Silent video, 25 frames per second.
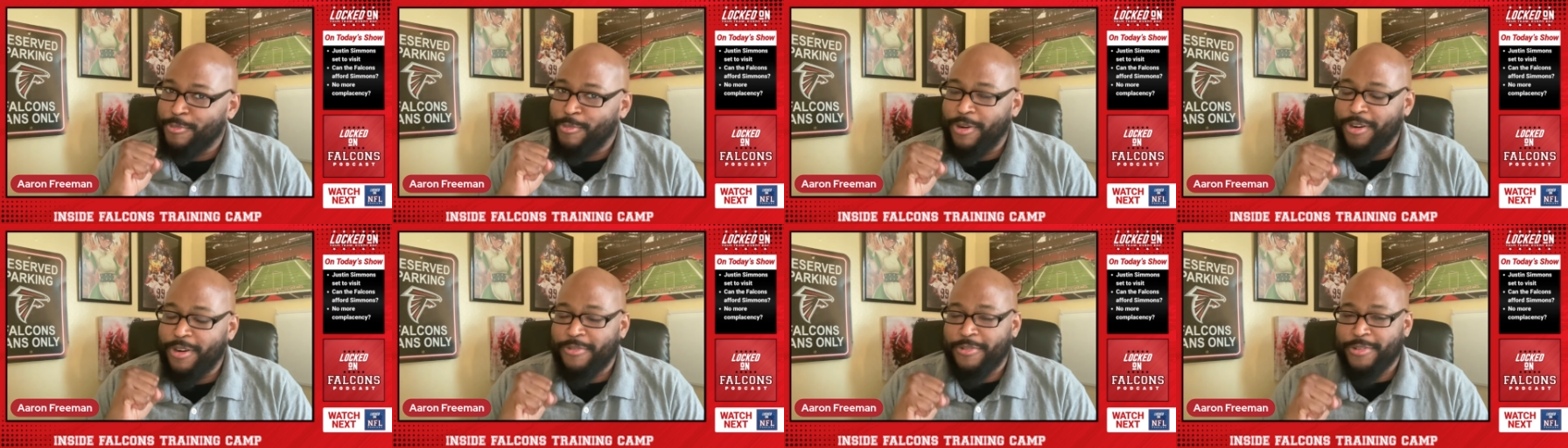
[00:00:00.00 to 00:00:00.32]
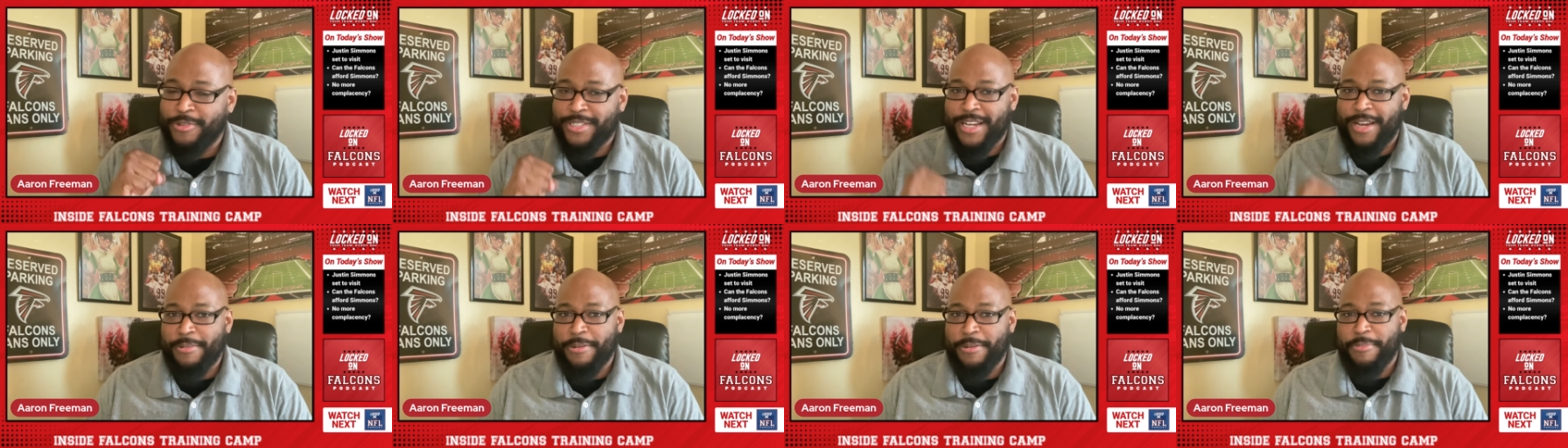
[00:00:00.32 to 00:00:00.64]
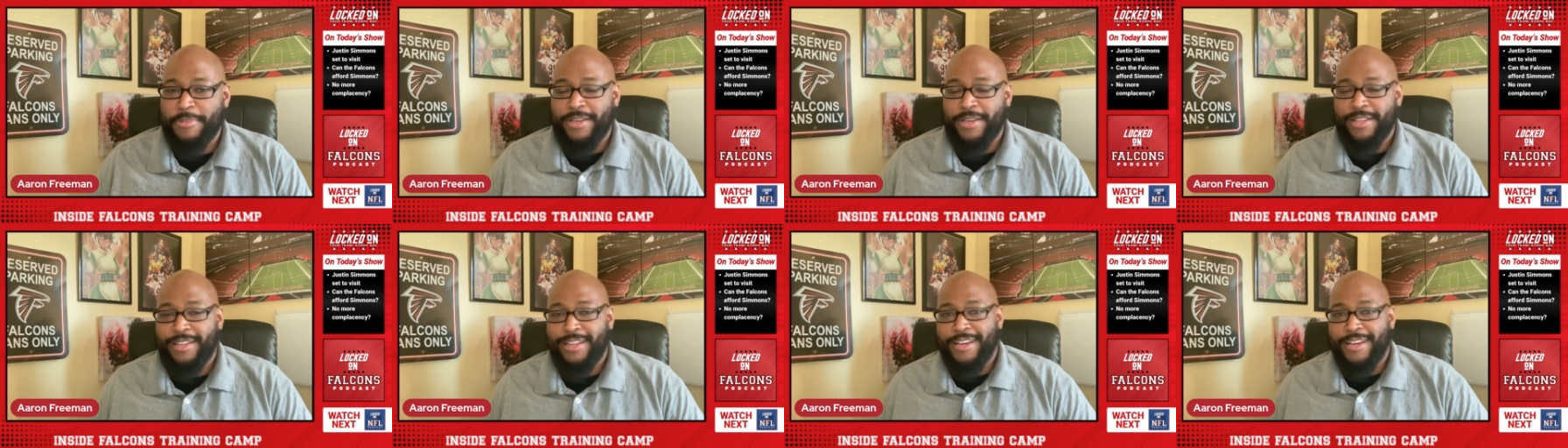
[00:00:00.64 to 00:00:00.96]
Wonderful time to
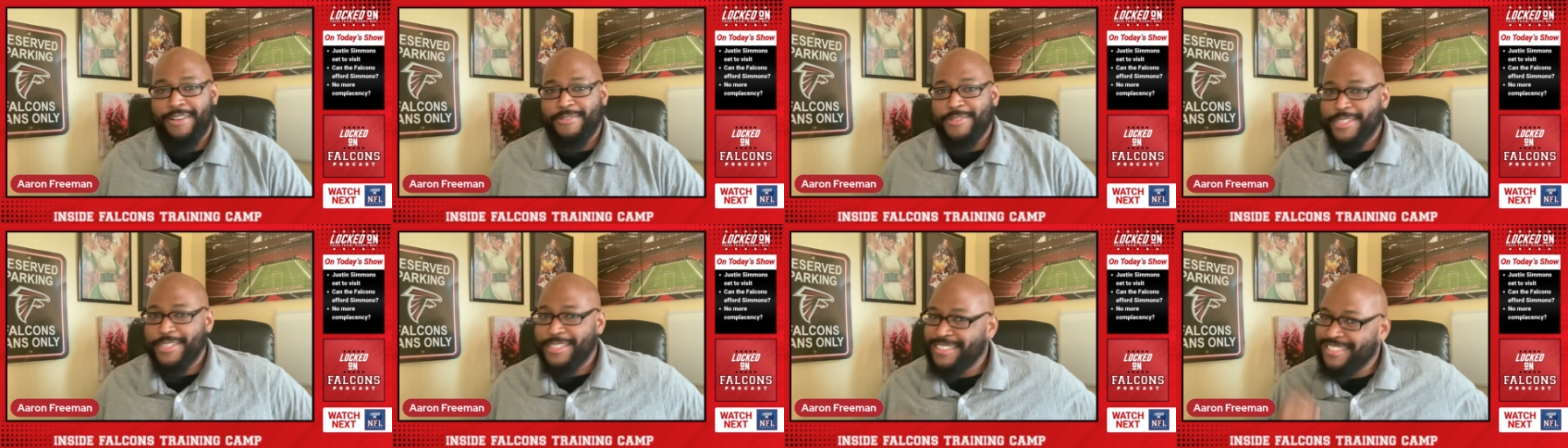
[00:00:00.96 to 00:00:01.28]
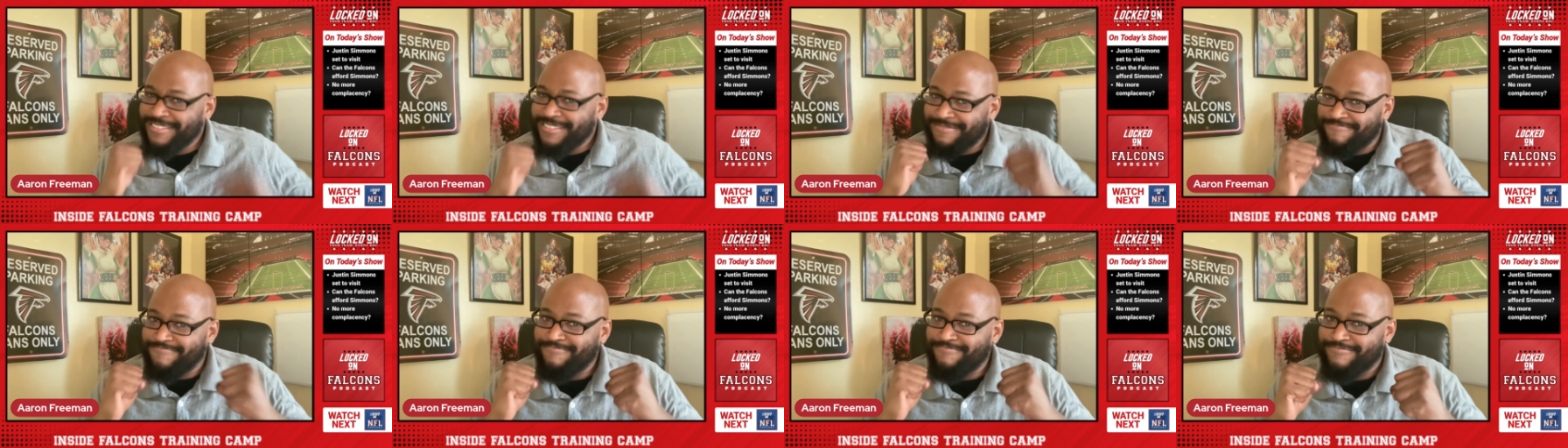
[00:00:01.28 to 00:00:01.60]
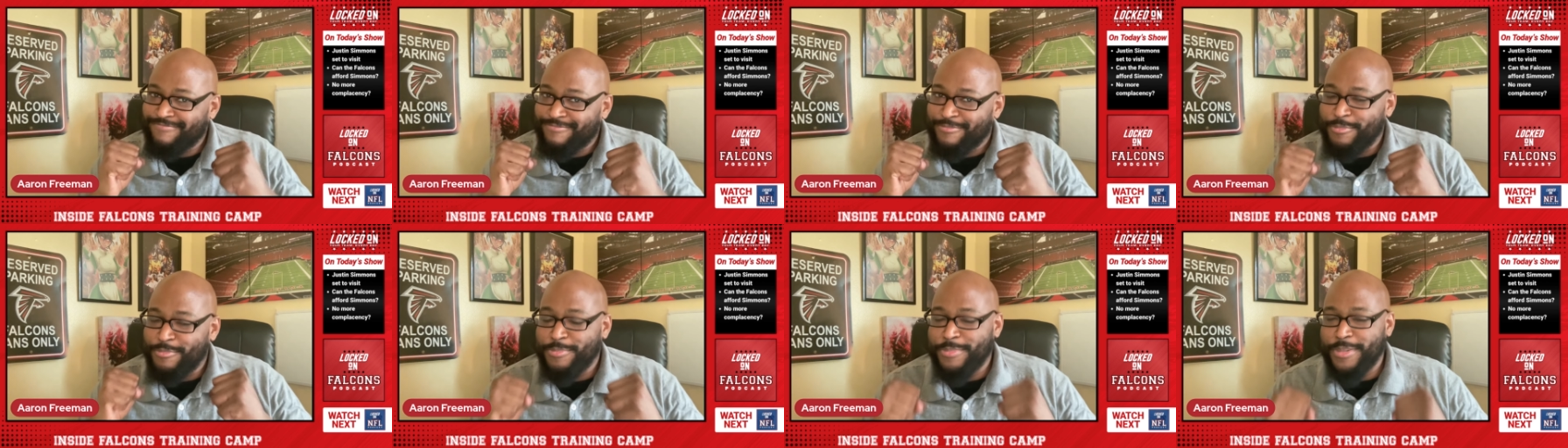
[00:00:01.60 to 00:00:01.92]
be alive.
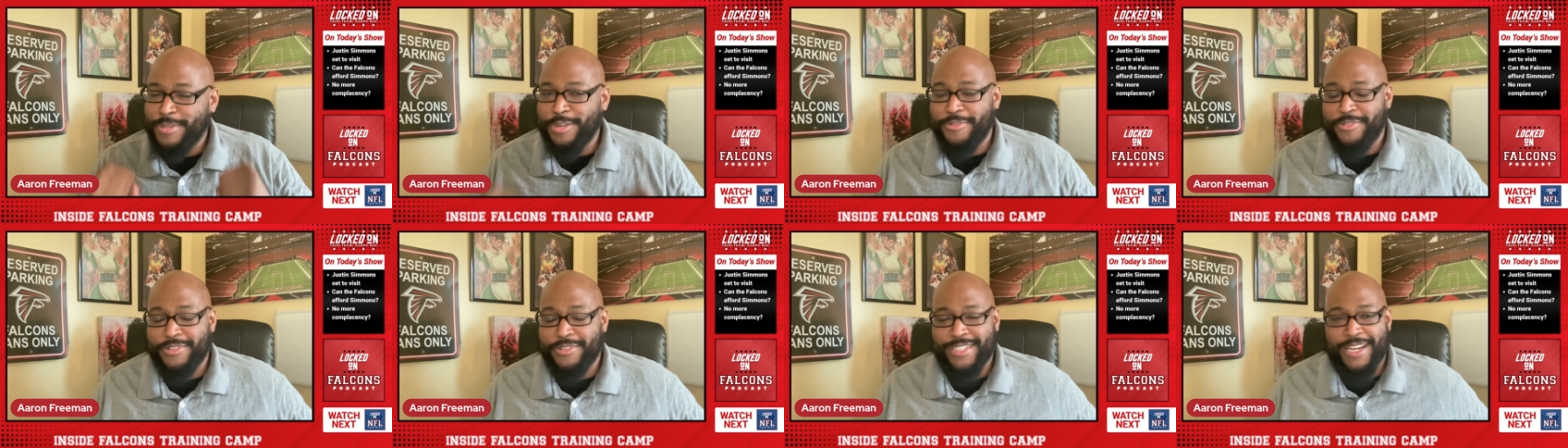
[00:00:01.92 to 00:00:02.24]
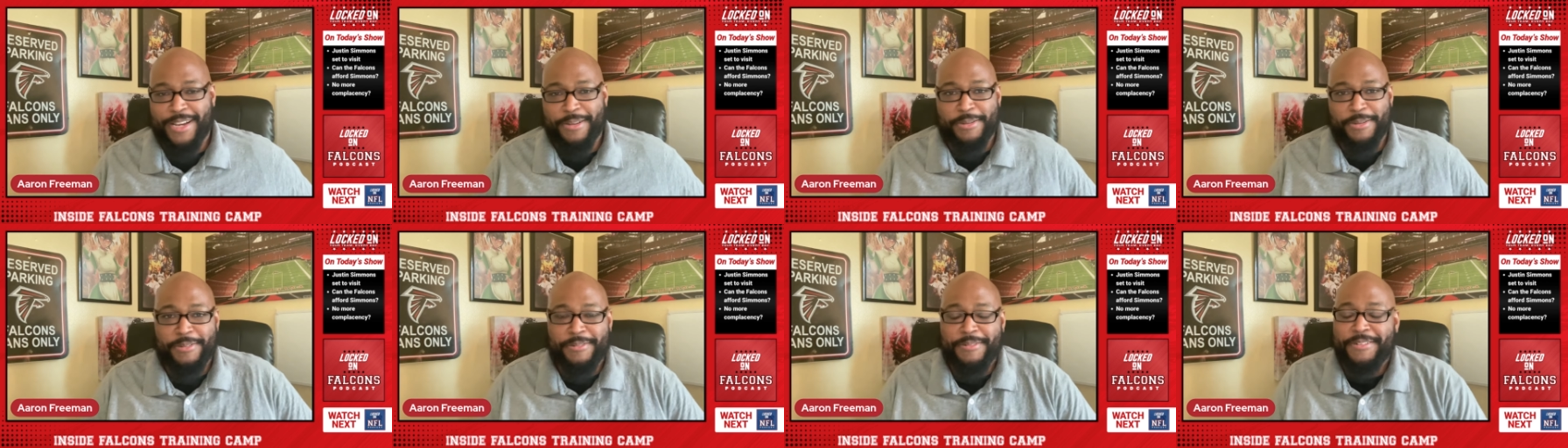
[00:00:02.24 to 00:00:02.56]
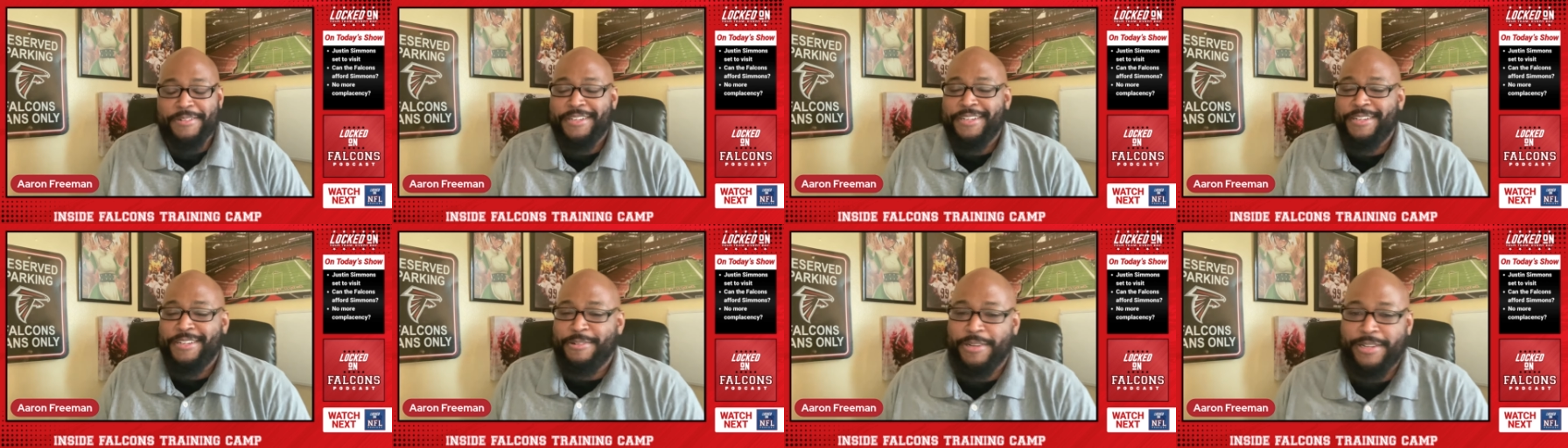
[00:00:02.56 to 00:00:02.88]
beautiful time,
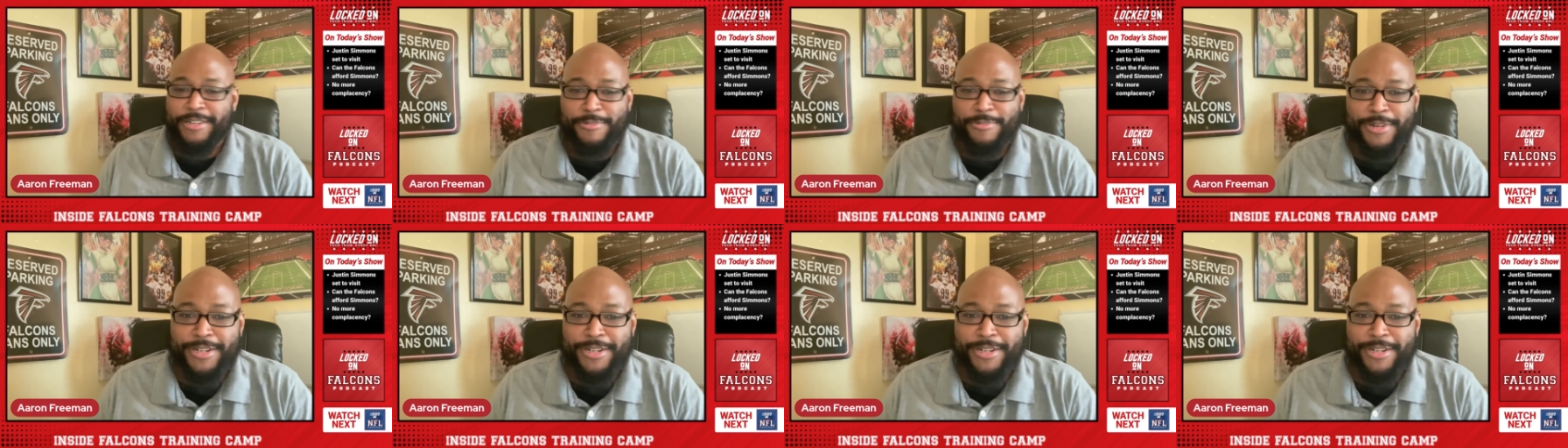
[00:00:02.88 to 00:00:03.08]
right?